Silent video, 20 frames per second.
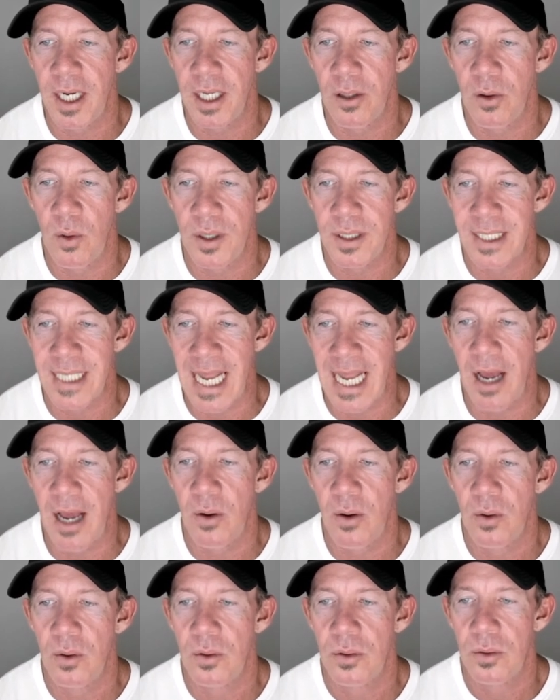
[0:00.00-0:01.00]
coins now.
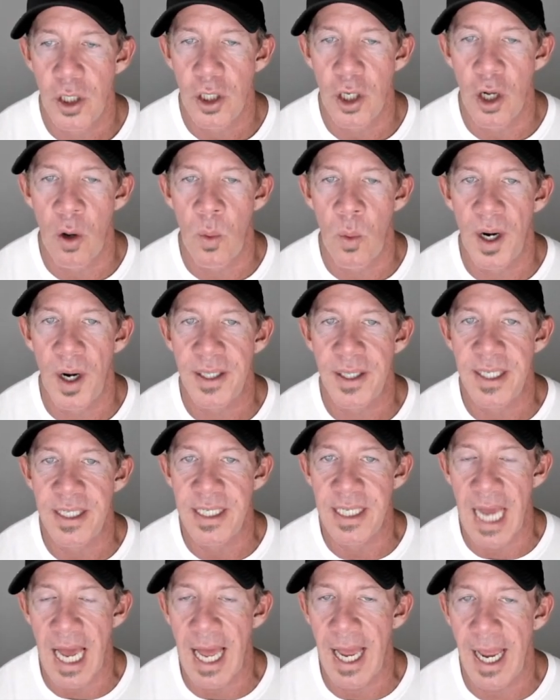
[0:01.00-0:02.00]
Don't want it to
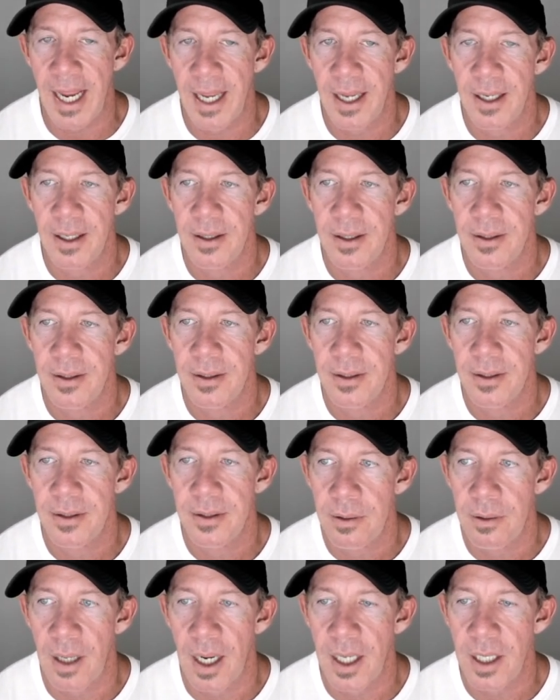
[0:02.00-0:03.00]
die.
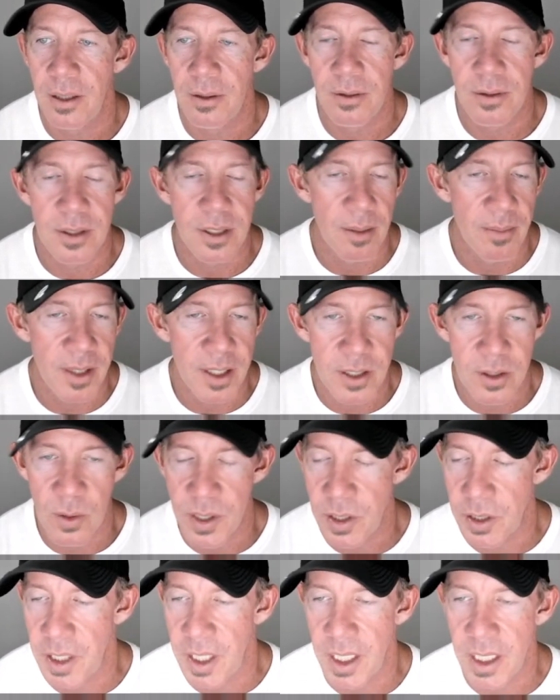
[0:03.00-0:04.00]
I, some of these coins
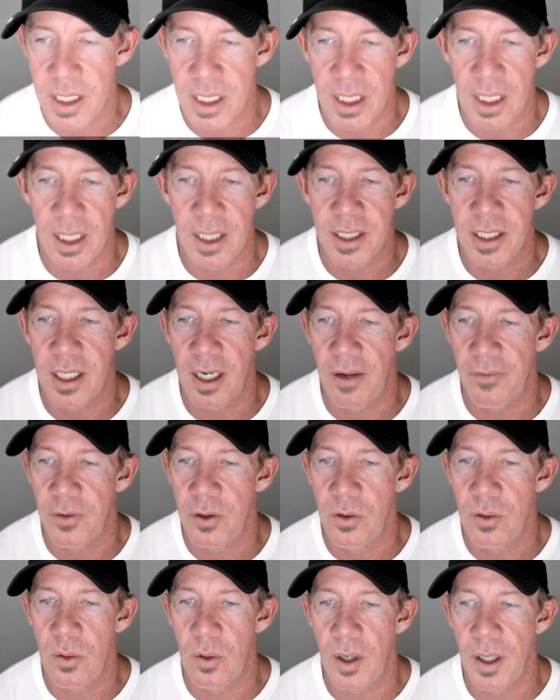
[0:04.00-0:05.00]
are getting delisted off
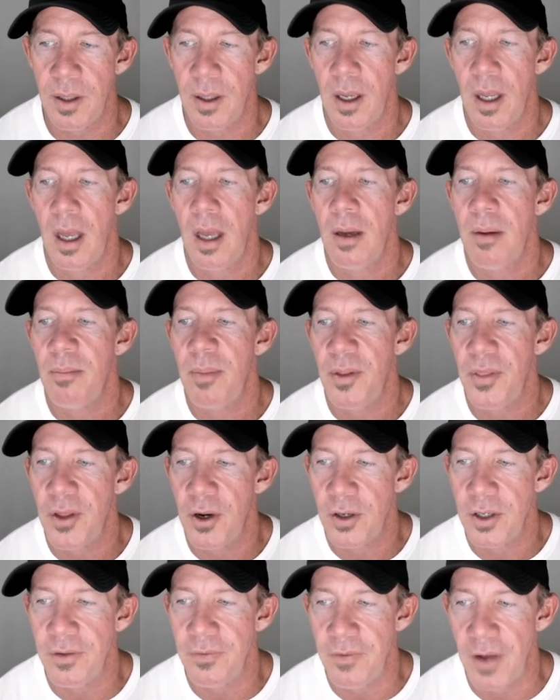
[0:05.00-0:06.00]
KuCoin, but they're
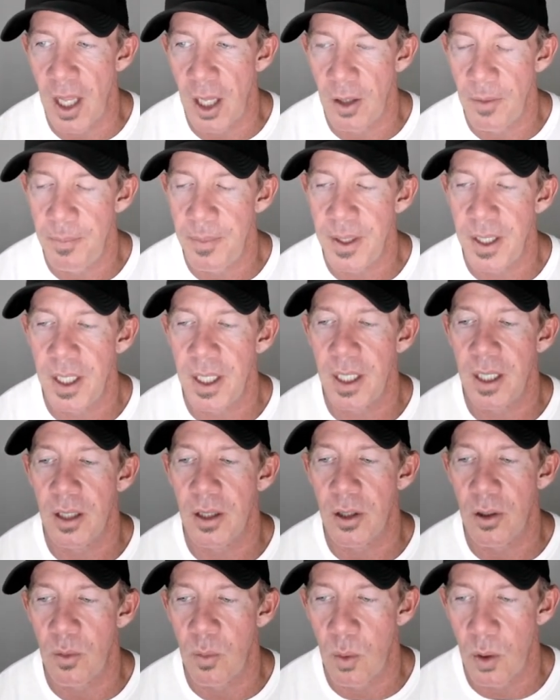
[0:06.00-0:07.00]
developing,
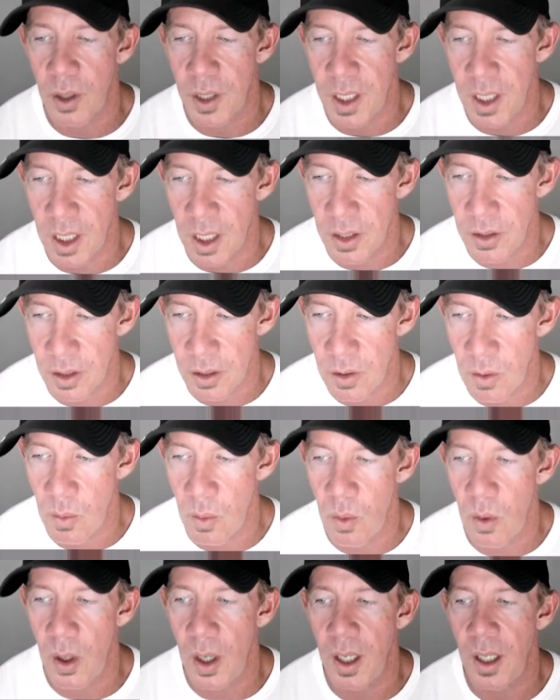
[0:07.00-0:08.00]
they're working on the
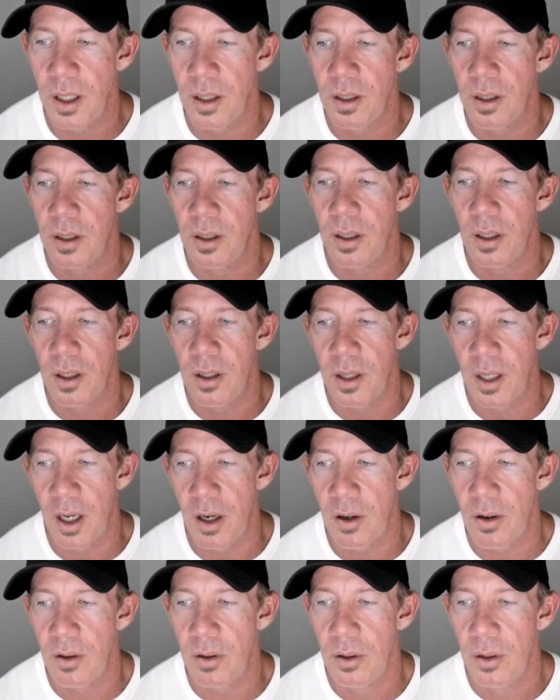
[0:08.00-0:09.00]
coin,
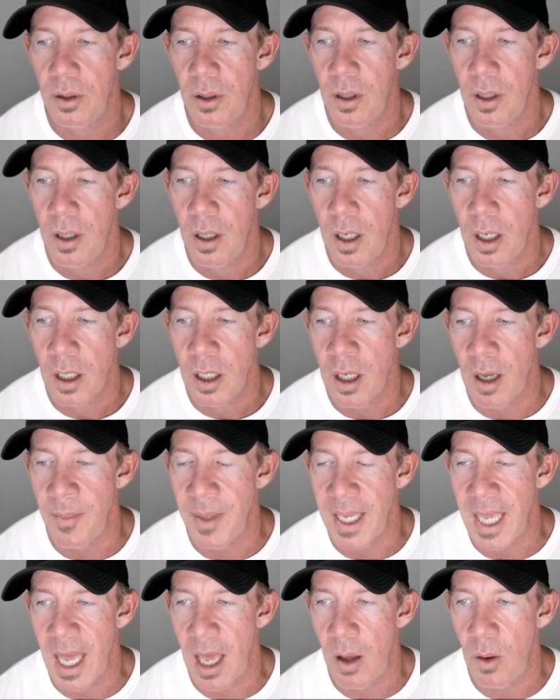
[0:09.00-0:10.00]
they're coming
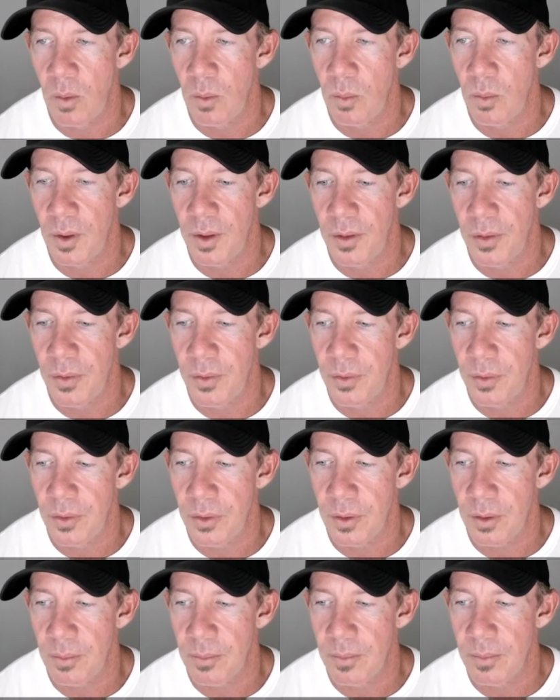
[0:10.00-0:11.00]
out with
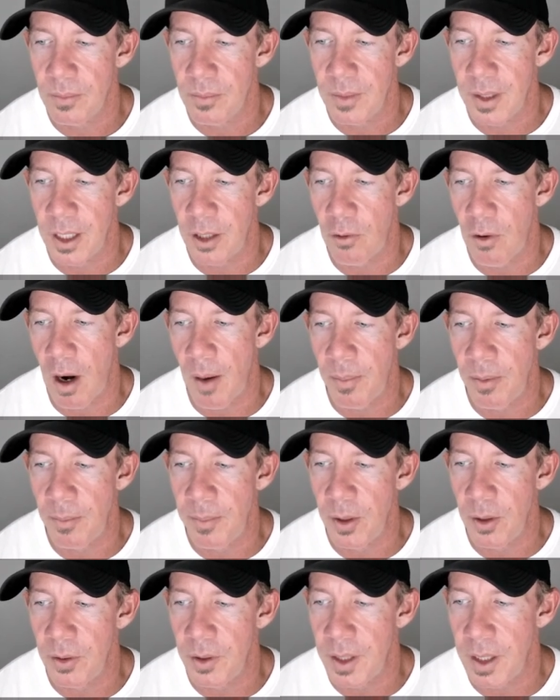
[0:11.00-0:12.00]

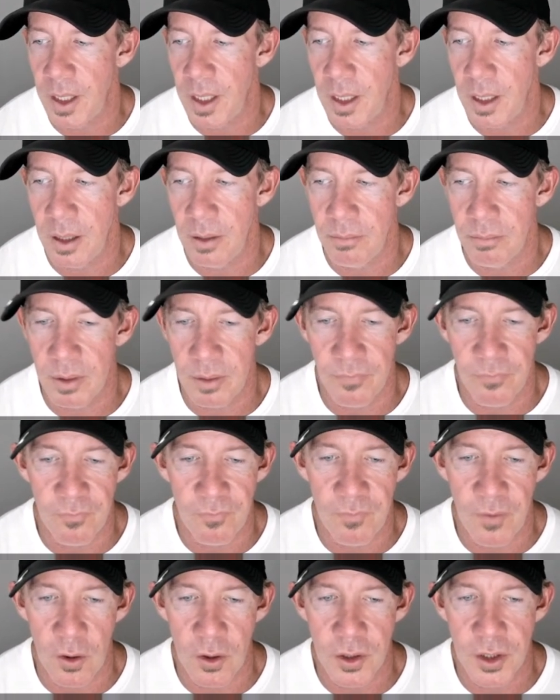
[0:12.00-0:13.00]
interoperability
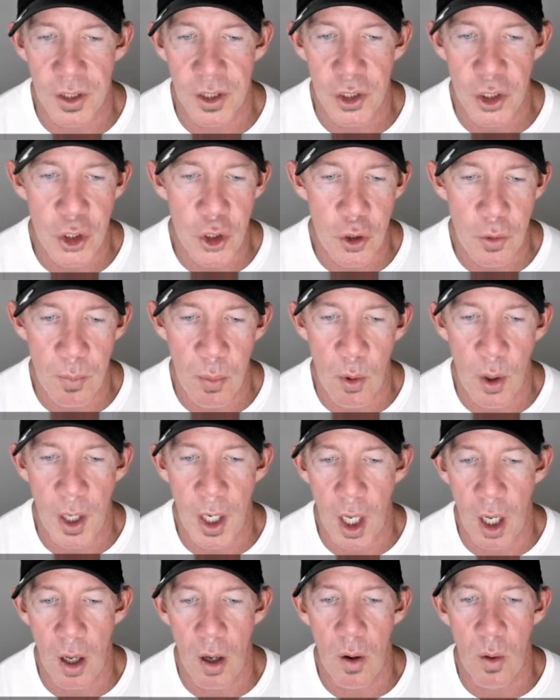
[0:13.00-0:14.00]
version
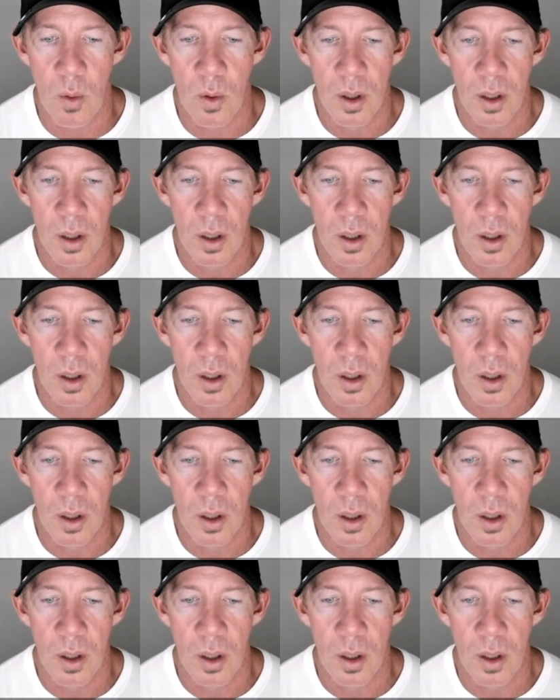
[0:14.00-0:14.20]
2.0,